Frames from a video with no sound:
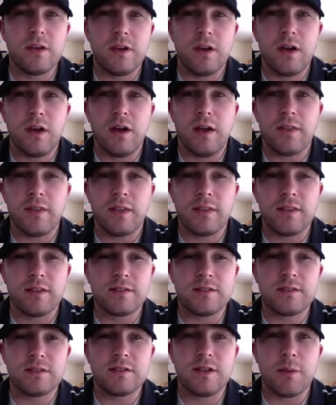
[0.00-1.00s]
I think
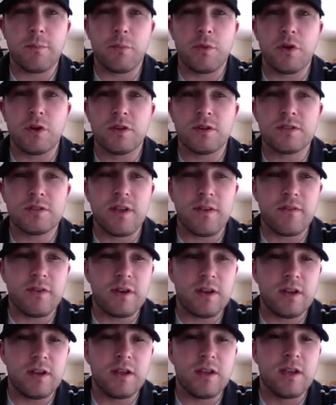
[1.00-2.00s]
this is number
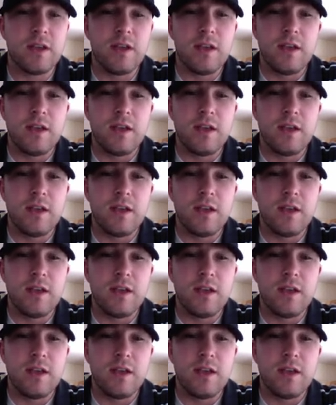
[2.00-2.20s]
70,